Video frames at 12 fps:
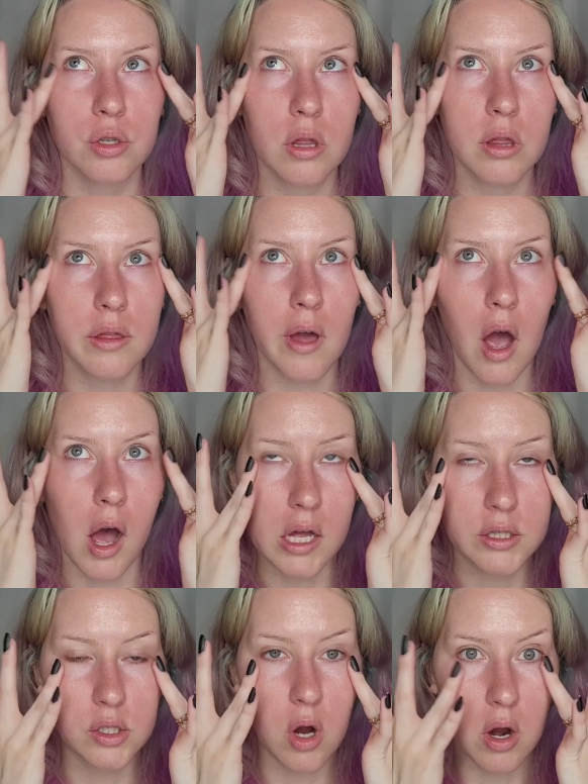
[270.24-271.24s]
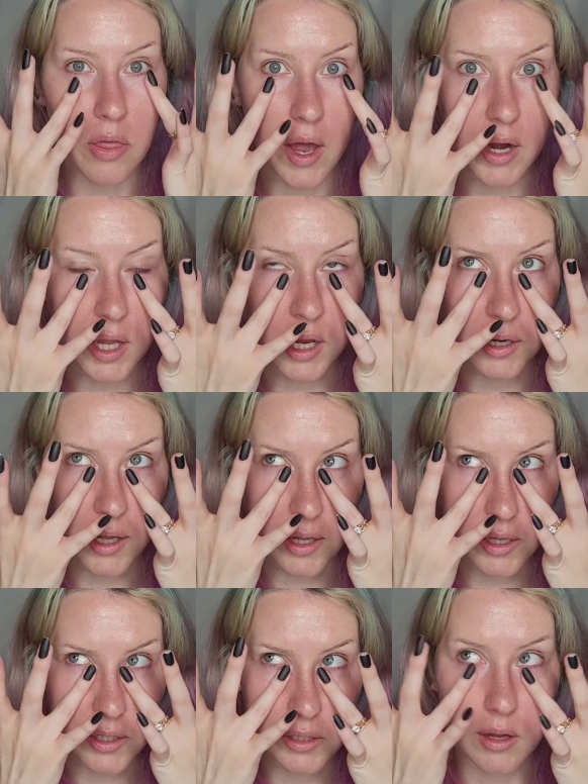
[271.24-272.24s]
thoughts are that it
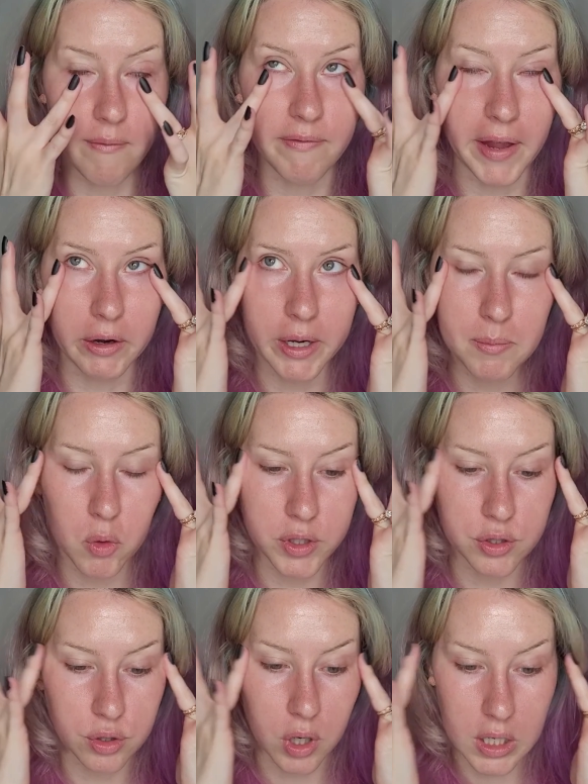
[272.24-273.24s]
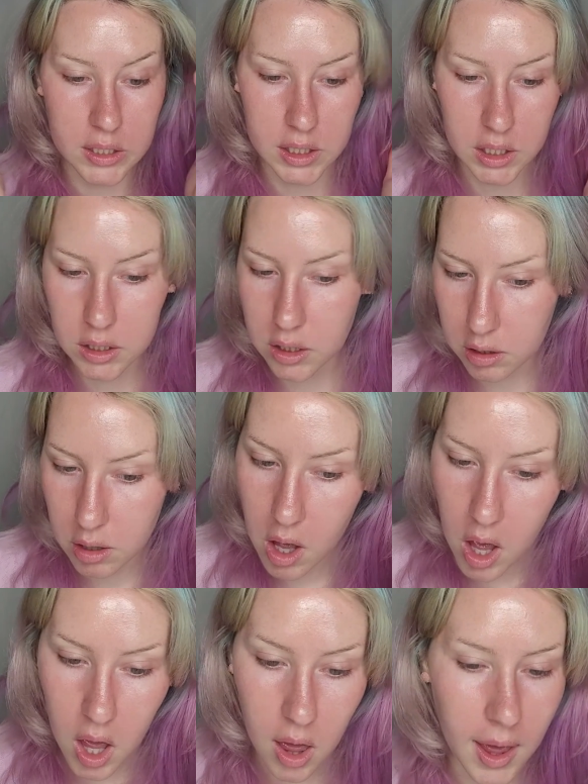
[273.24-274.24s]
is very moisturizing,
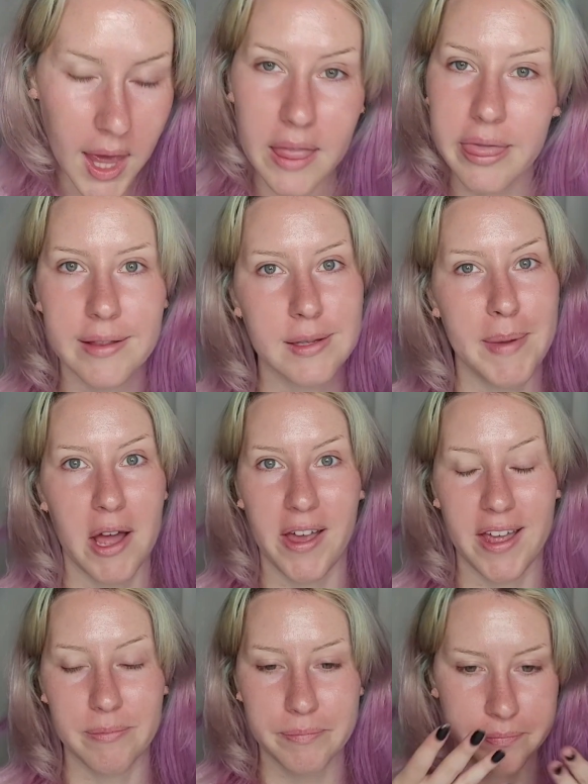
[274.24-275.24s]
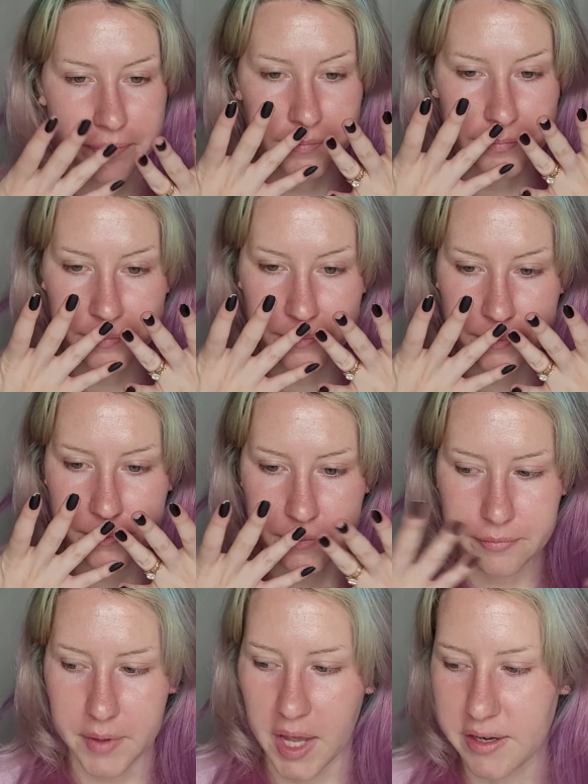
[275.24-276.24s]
and that's about it.
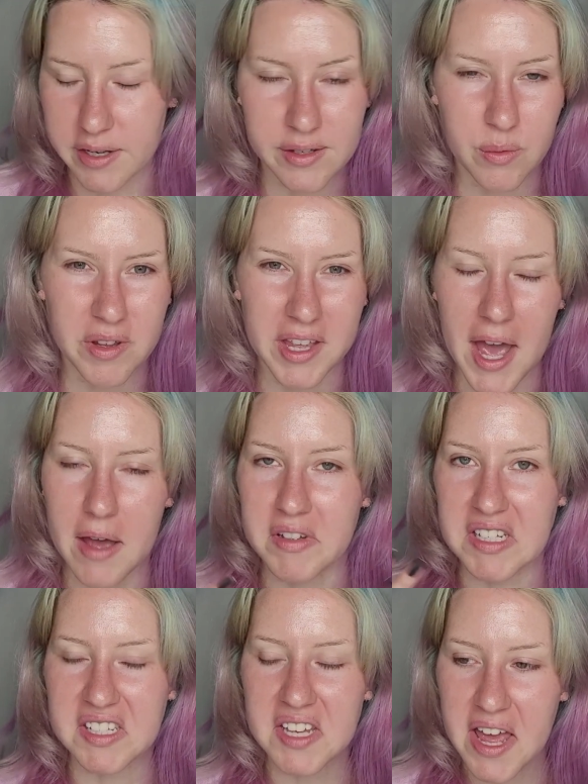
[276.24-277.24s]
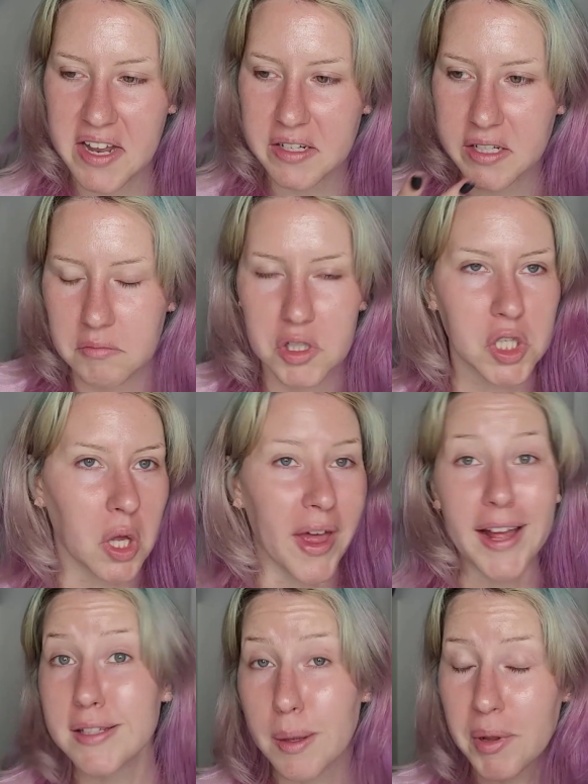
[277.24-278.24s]
It doesn't really have a scent, so
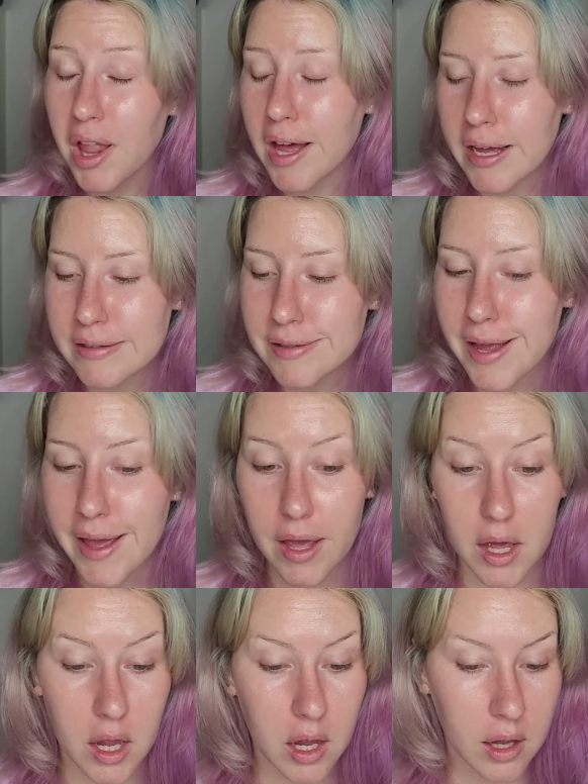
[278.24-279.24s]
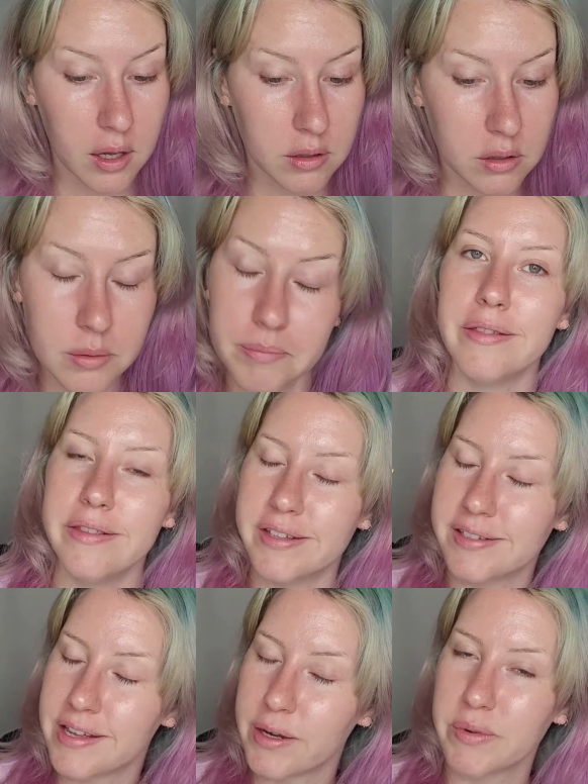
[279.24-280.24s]
that's a plus, and this
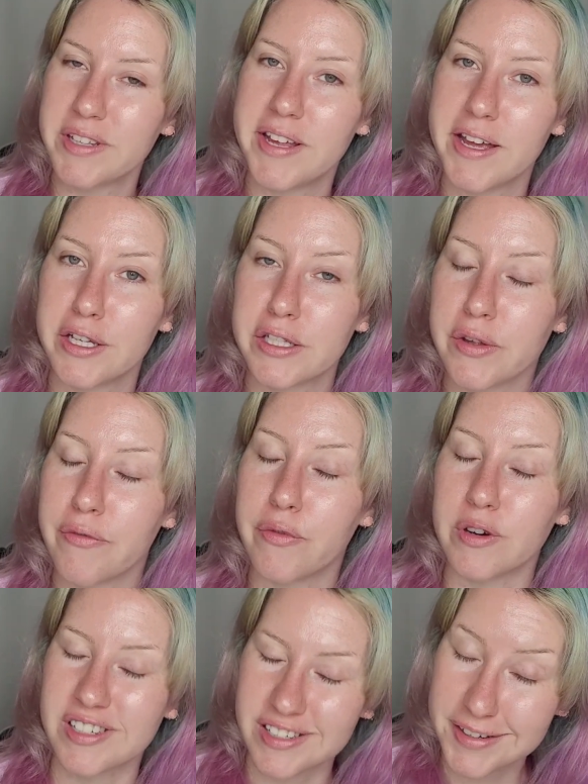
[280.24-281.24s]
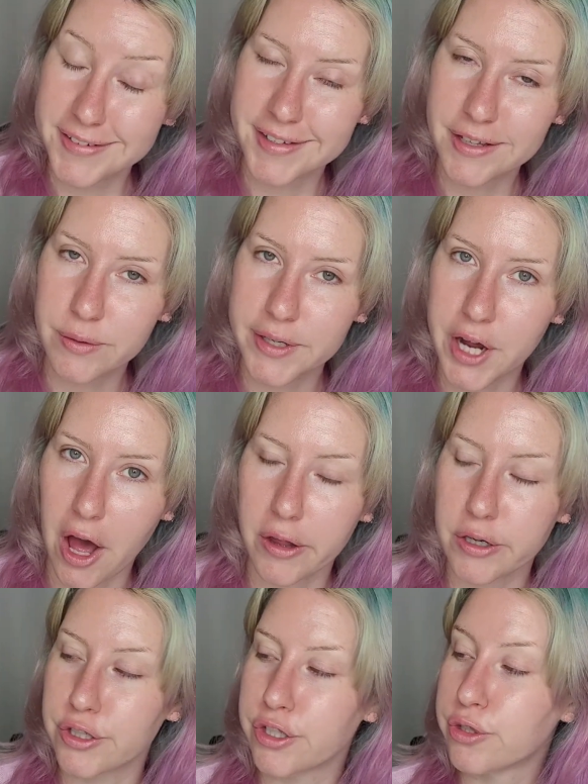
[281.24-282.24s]
thing retails for
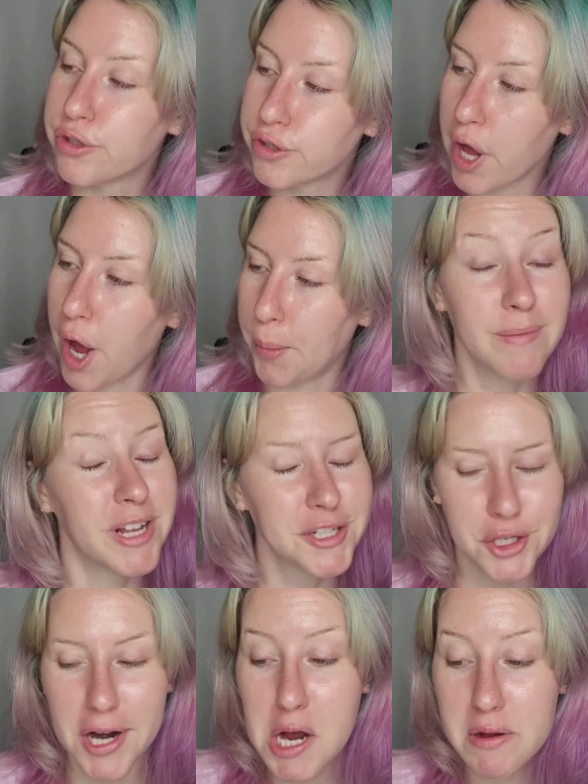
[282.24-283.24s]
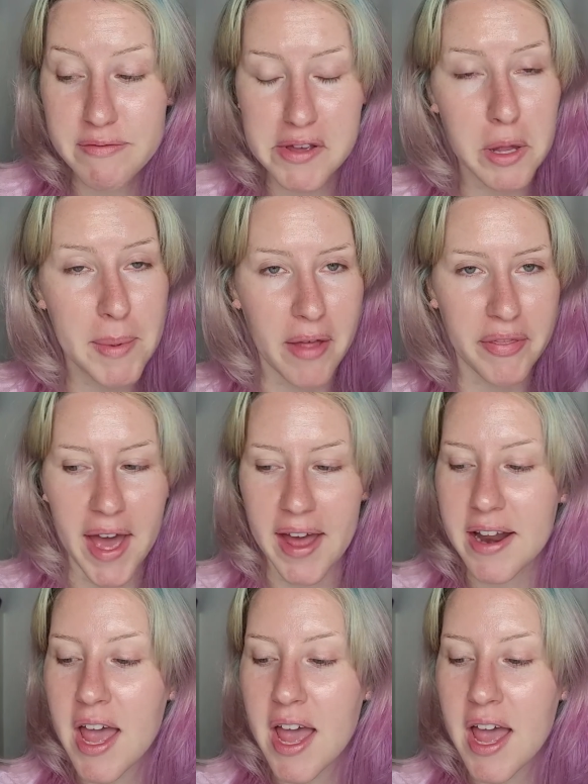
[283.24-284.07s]
$63. So, not sure how I feel about that.